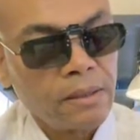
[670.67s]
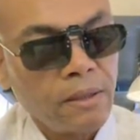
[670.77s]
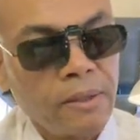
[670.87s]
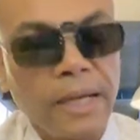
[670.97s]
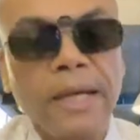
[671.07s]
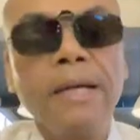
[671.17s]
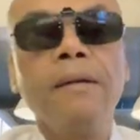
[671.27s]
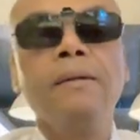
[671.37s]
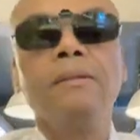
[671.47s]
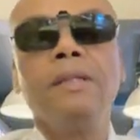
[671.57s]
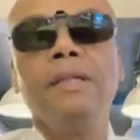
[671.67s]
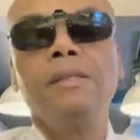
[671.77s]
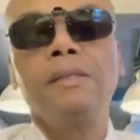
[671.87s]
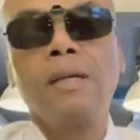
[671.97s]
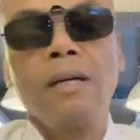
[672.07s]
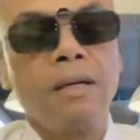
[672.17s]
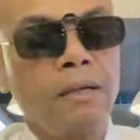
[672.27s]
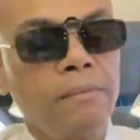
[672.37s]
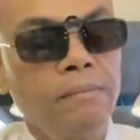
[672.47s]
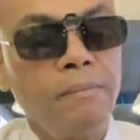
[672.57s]
Okay? It's
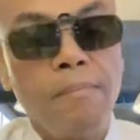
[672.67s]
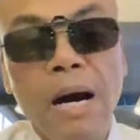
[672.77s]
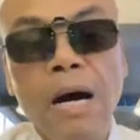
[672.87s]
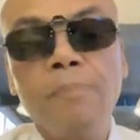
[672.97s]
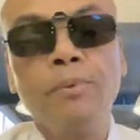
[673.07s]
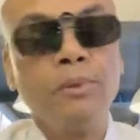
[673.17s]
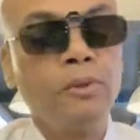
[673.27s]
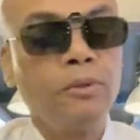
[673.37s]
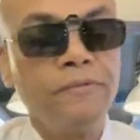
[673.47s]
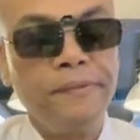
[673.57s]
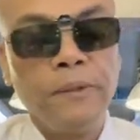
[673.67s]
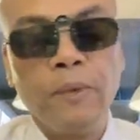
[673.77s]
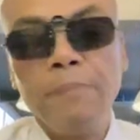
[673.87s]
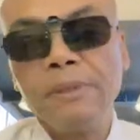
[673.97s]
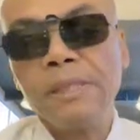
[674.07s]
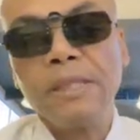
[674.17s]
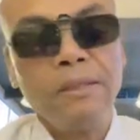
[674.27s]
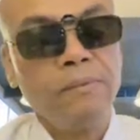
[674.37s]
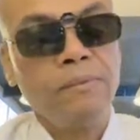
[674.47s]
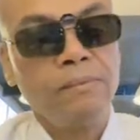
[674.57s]
mob rule.
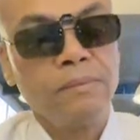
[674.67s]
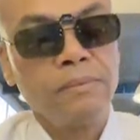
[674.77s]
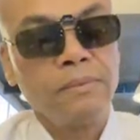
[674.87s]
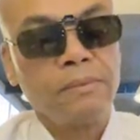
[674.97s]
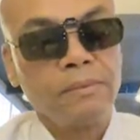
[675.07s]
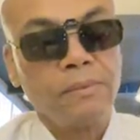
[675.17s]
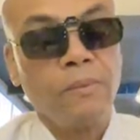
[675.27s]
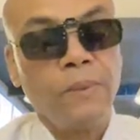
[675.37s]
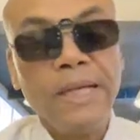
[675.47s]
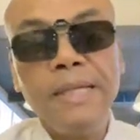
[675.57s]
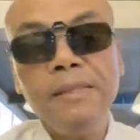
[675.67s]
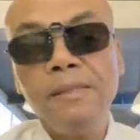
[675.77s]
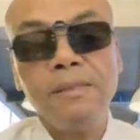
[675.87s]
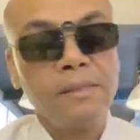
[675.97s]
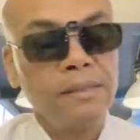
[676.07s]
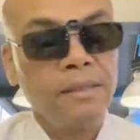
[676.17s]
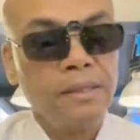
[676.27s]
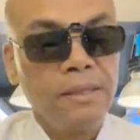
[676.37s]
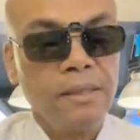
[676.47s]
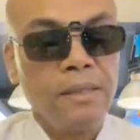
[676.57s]
51% wins
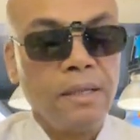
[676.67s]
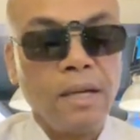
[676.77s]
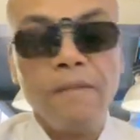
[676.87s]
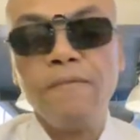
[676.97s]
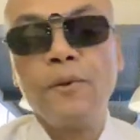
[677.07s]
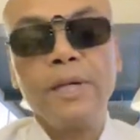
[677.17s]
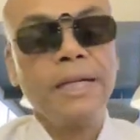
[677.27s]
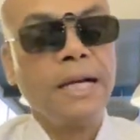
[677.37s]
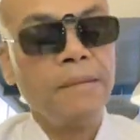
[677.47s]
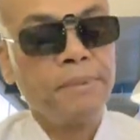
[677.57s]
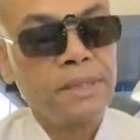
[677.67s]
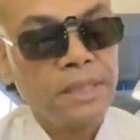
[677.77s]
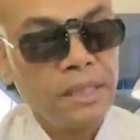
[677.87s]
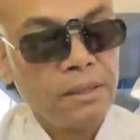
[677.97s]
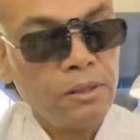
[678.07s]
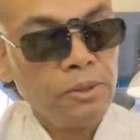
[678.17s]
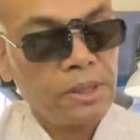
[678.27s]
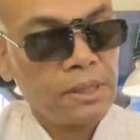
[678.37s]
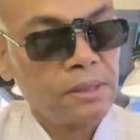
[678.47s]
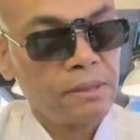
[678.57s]
and 49%
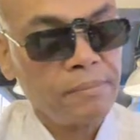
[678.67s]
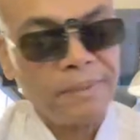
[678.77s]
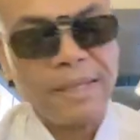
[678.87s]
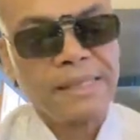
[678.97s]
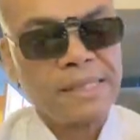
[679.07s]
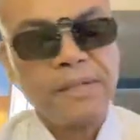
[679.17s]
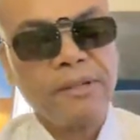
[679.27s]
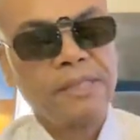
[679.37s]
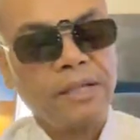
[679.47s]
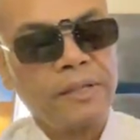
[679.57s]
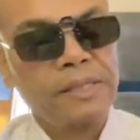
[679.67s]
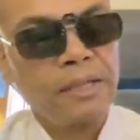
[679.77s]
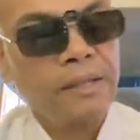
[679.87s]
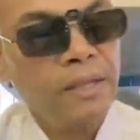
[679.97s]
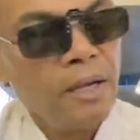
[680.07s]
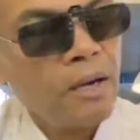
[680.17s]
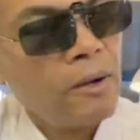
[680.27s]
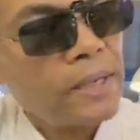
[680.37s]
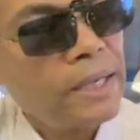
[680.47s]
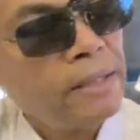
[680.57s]
loses, et cetera, et cetera, et cetera.
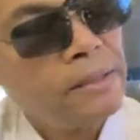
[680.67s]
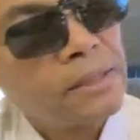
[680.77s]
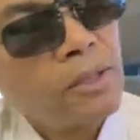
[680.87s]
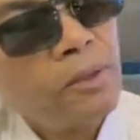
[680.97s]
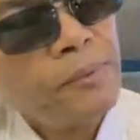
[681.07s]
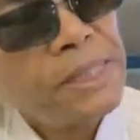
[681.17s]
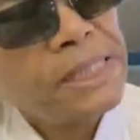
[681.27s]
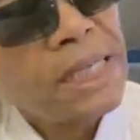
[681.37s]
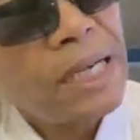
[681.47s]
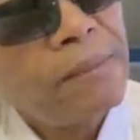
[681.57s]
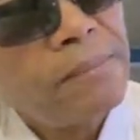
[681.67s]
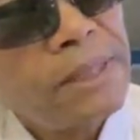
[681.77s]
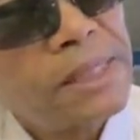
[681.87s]
Okay? So regime, the